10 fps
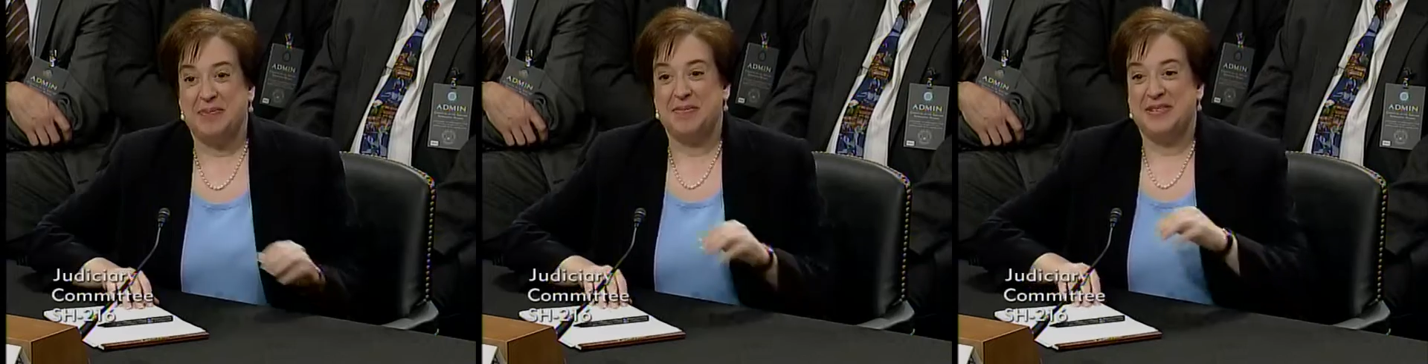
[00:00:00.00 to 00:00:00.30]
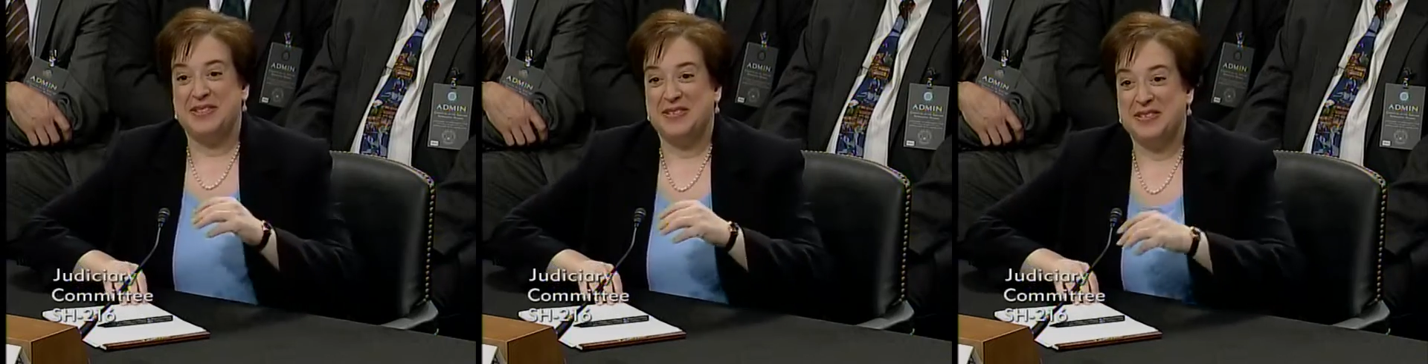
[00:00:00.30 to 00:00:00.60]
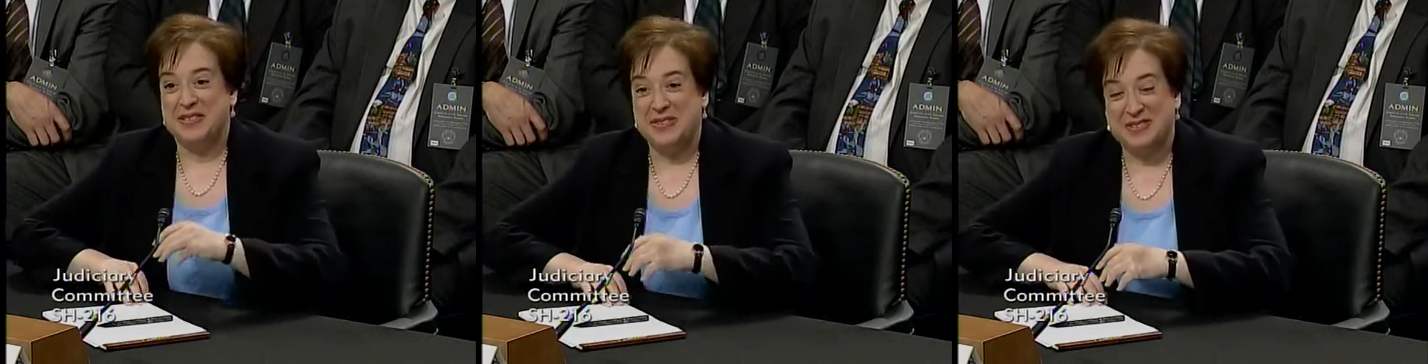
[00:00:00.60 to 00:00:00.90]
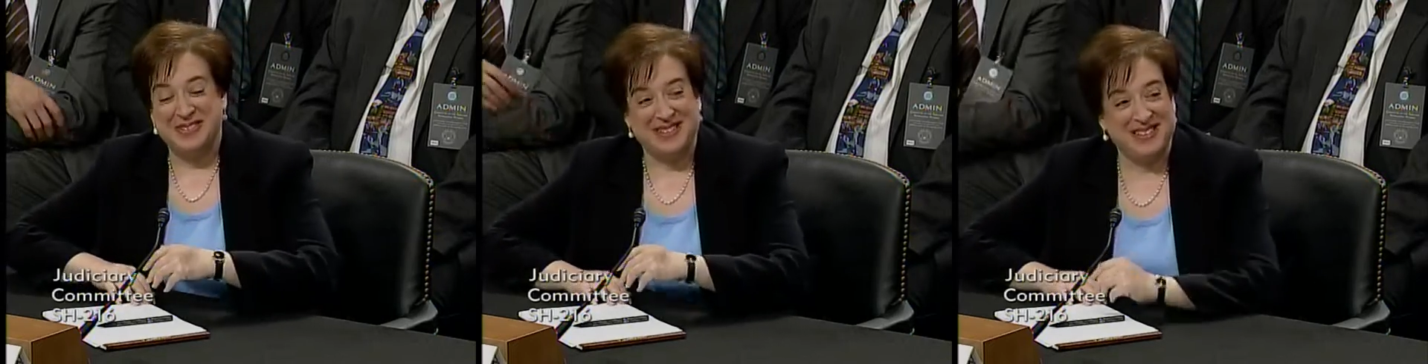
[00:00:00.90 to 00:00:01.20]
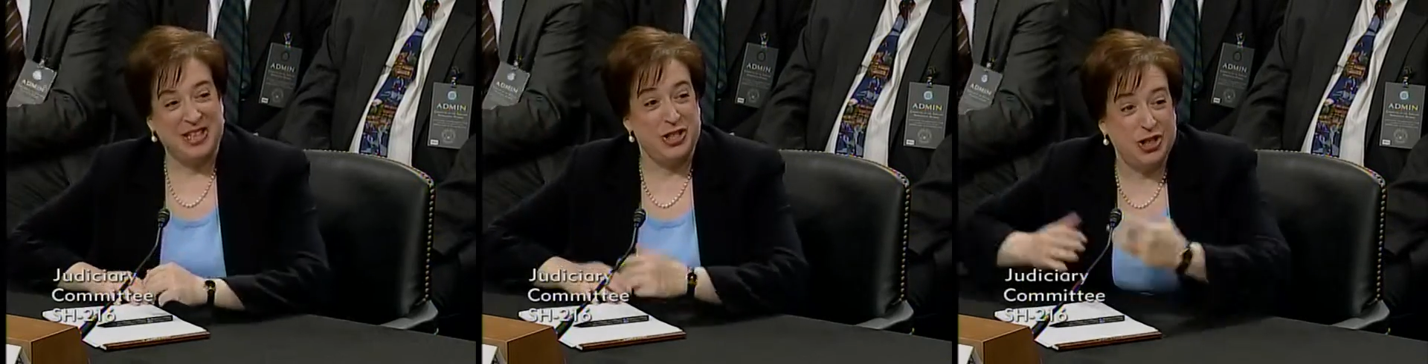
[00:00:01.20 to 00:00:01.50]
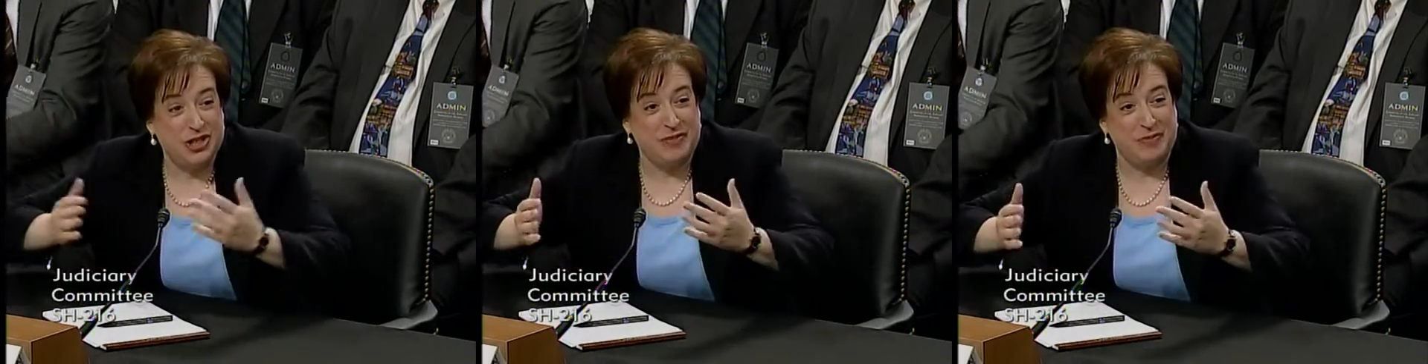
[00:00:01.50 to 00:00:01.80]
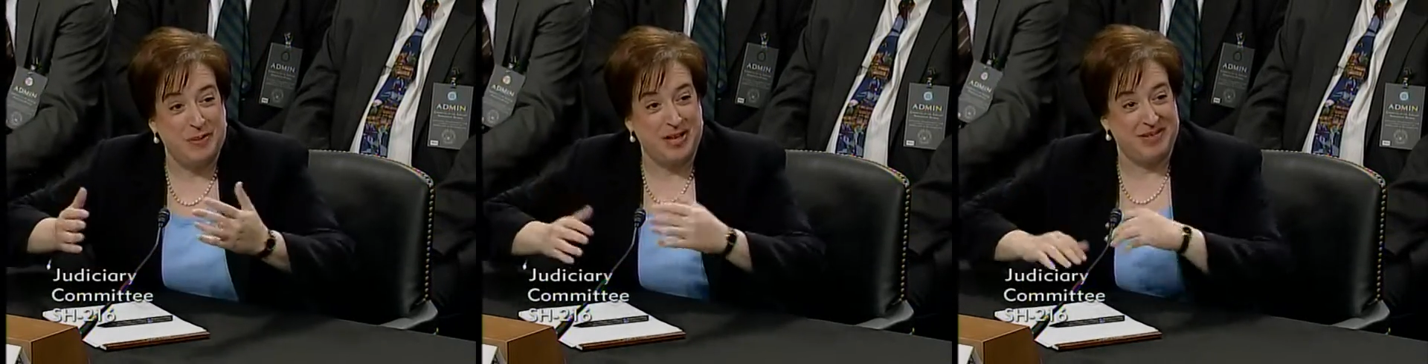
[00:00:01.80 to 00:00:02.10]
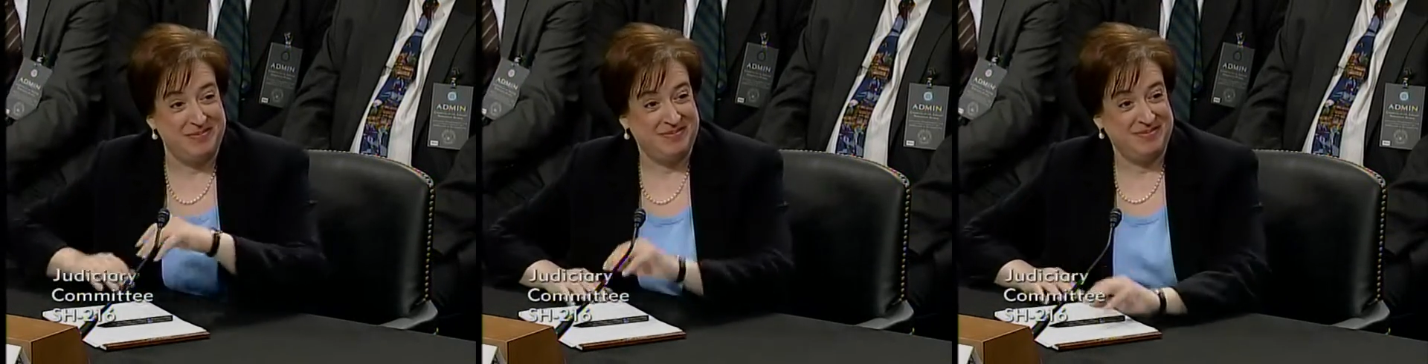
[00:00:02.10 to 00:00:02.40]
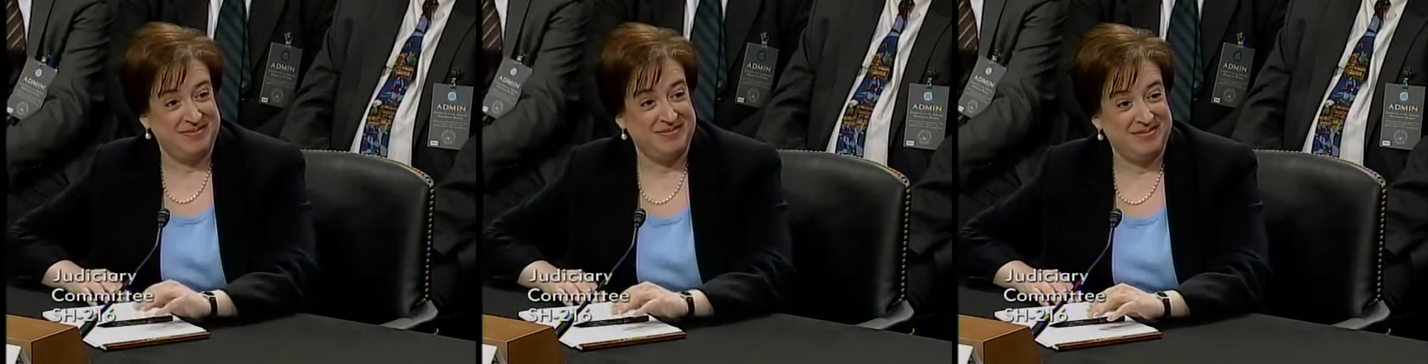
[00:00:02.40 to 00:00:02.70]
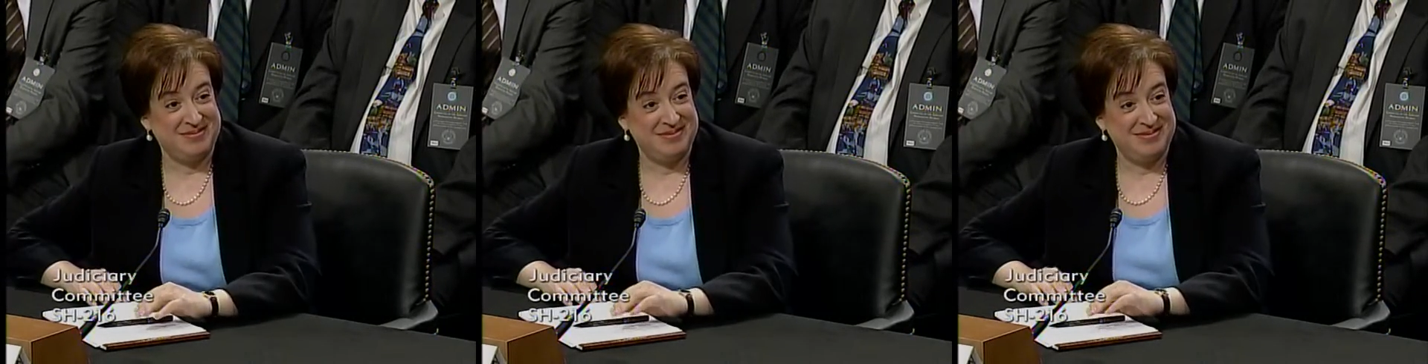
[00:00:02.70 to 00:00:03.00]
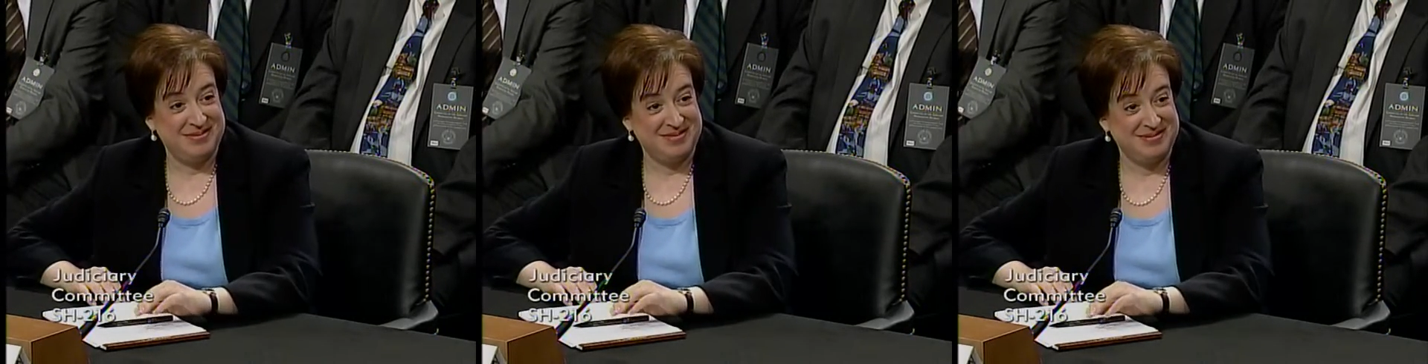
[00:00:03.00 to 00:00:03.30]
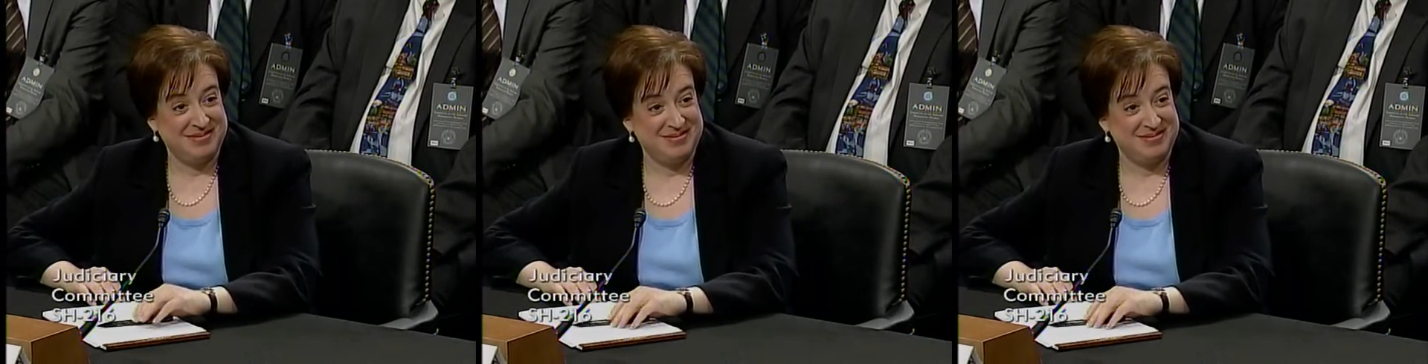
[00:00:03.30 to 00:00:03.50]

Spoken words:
to give you a big secret. It's not all that much fun.